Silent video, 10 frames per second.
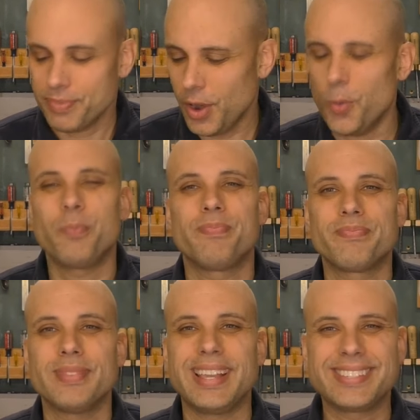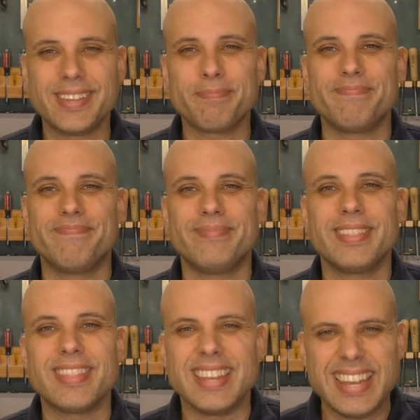Oh, except
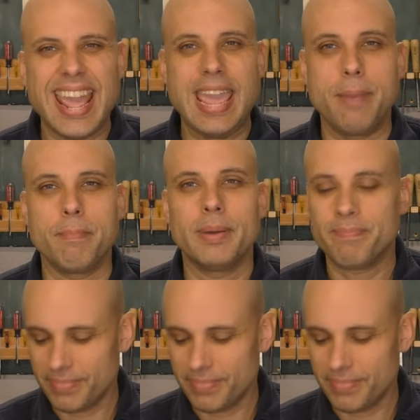the name.